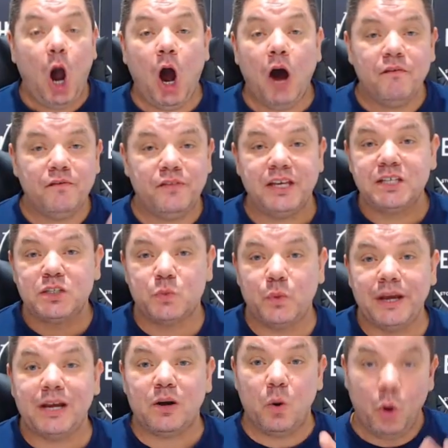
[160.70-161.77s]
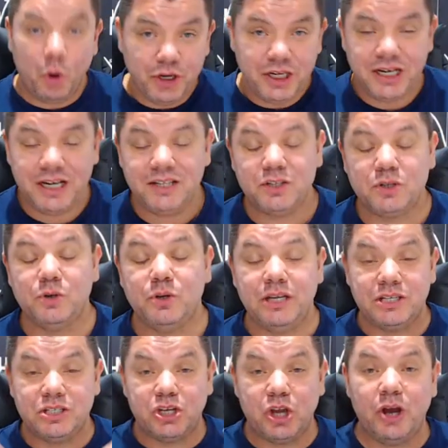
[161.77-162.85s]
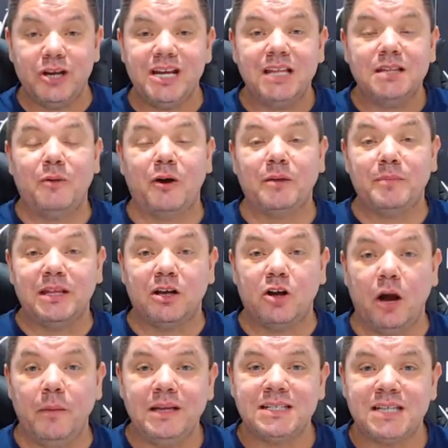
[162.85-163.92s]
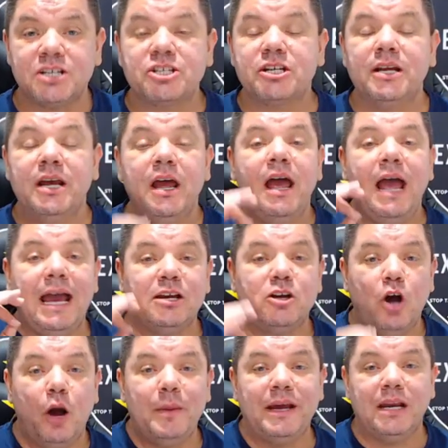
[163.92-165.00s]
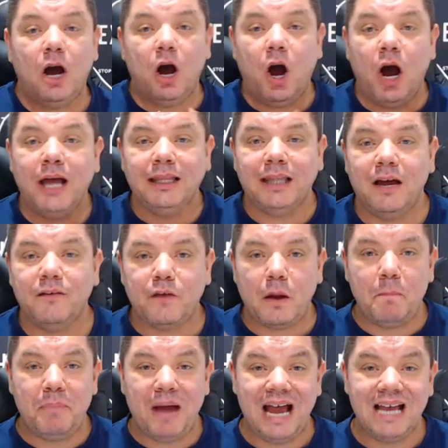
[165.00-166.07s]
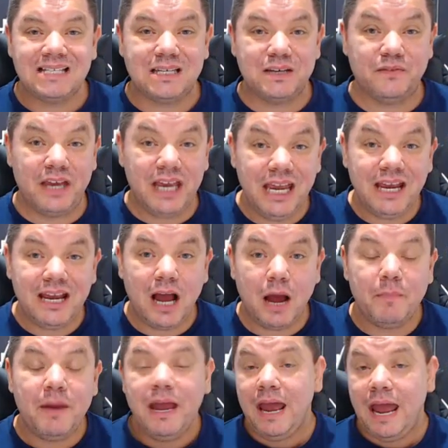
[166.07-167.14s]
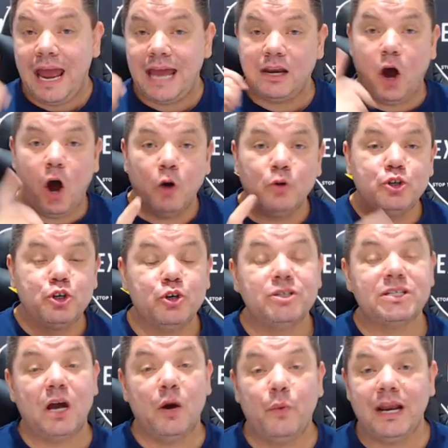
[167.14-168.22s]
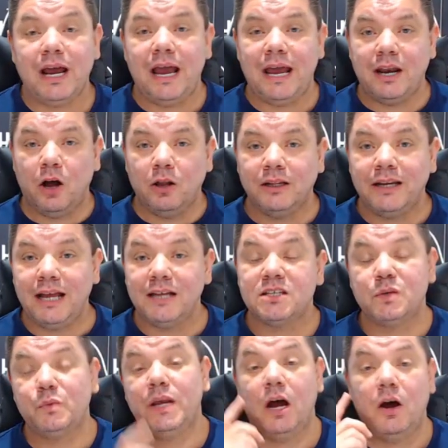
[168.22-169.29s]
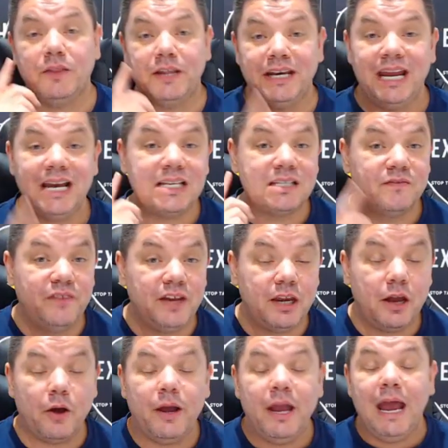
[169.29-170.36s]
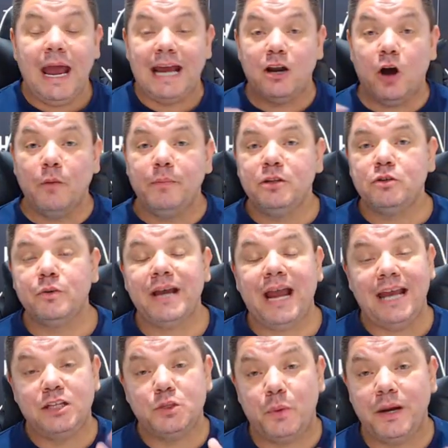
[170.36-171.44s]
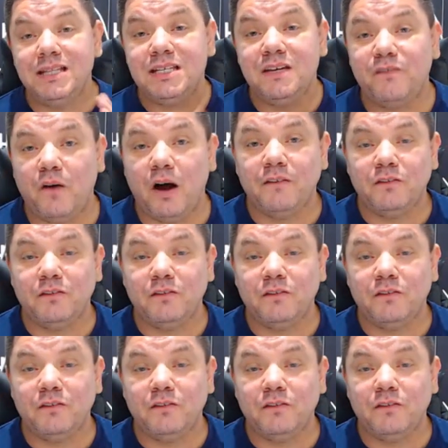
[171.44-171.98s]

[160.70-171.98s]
of this week. All you need to do is go down the bottom in the comment section and comment, I love a passive income, and I'll choose a winner and I'll announce the winner on the next video. And I'll be doing a $25